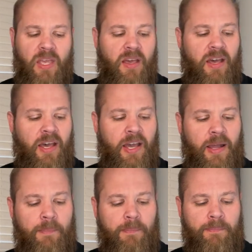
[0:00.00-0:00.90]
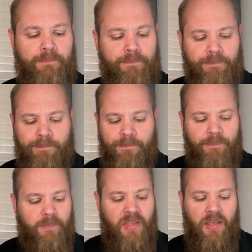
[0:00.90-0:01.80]
Um,
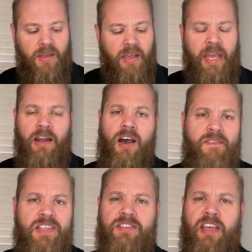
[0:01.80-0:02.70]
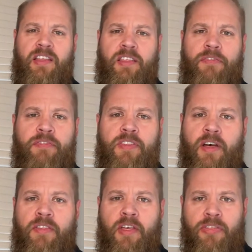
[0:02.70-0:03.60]
and obviously the,
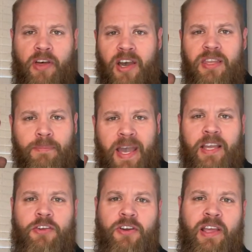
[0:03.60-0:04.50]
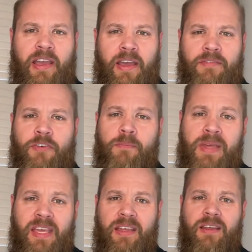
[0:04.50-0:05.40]
the the thought in the back of your head for
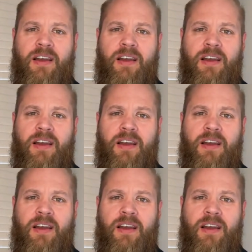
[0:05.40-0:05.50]
me